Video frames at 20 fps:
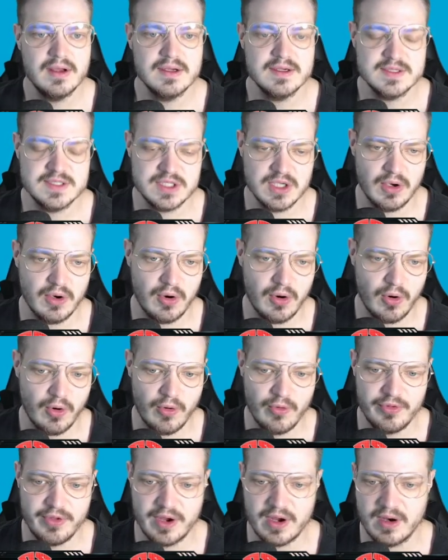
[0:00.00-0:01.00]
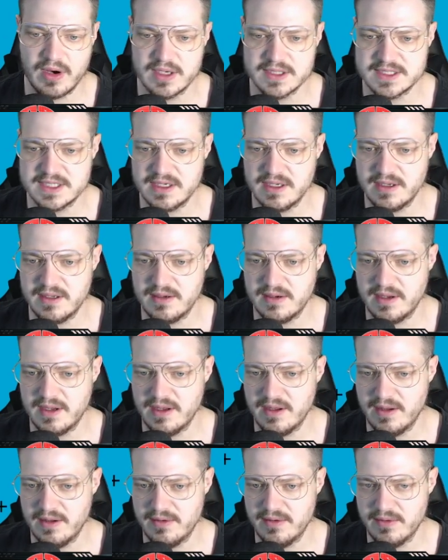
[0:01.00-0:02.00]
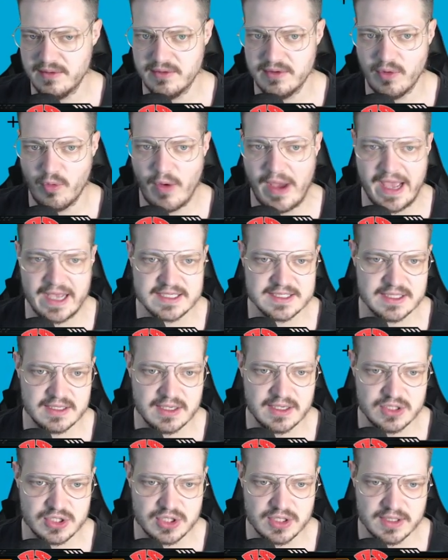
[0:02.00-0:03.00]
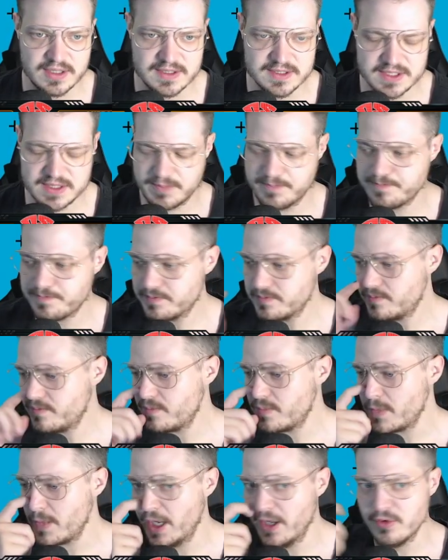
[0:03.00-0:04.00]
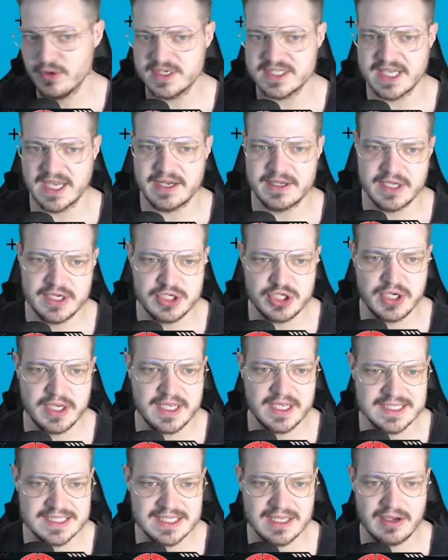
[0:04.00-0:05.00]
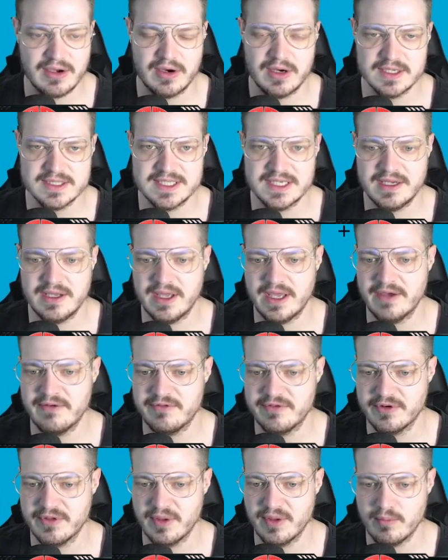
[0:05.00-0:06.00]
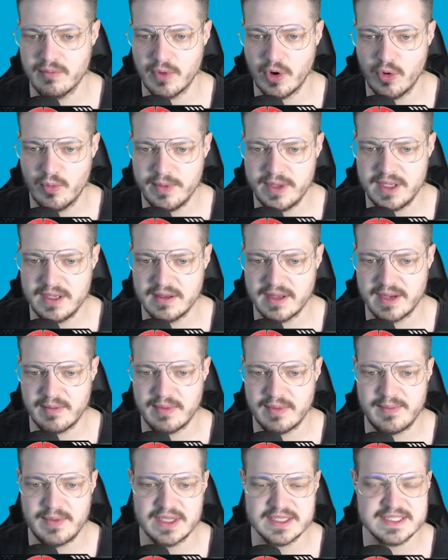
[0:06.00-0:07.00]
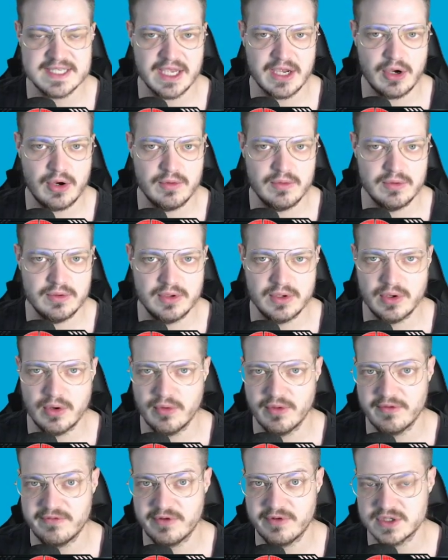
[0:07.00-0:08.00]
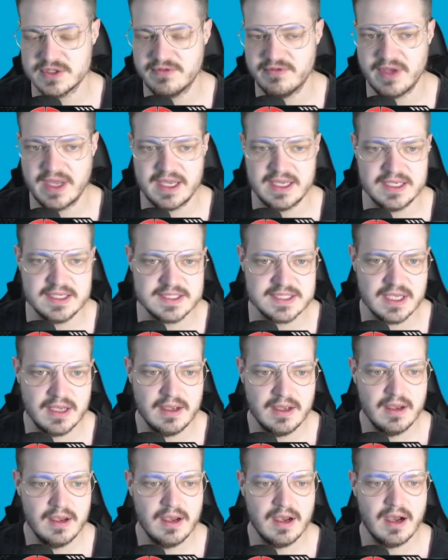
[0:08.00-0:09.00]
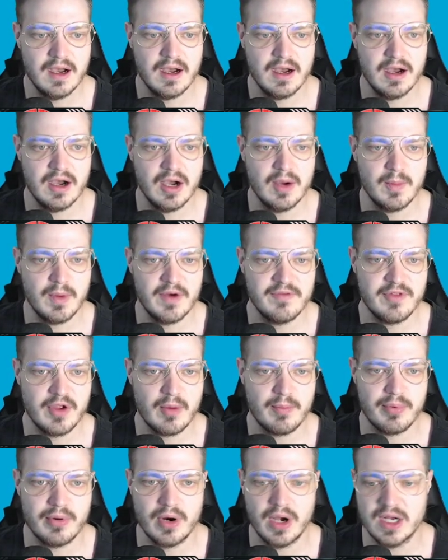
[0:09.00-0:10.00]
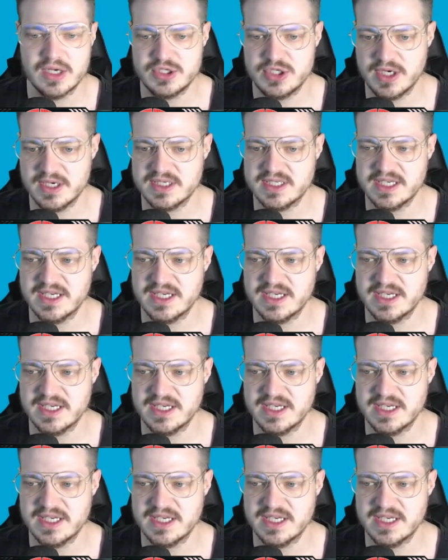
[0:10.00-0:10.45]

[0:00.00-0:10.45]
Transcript: So the continent and the Wax Ninjas, it looks like Ninja is the continent for the moment. Like maybe it's like, you know, the first phase of their project,